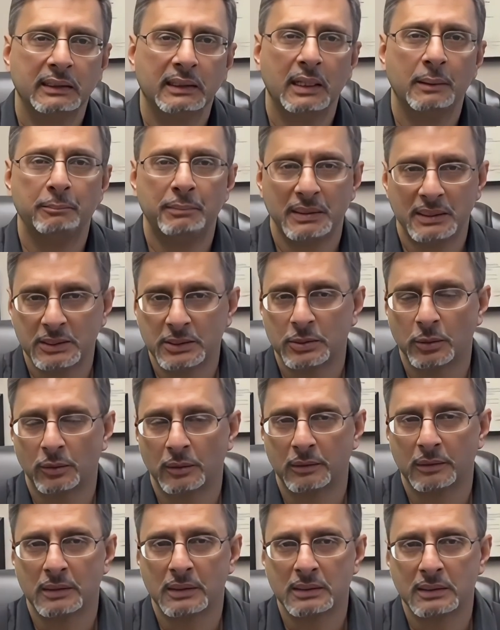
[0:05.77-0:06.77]
and business
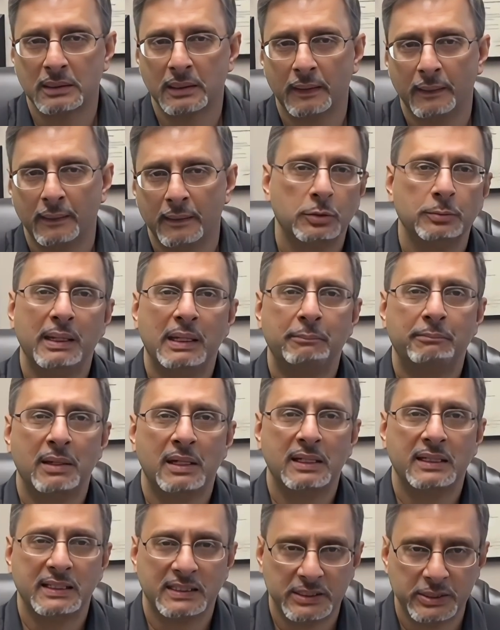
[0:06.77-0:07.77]
owners to make
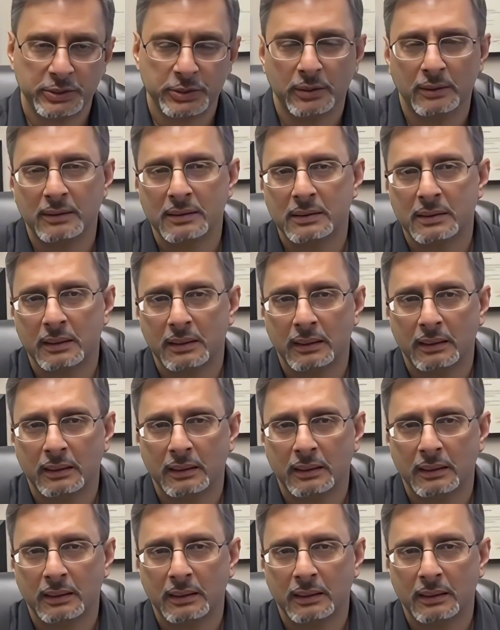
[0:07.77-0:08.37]
better decisions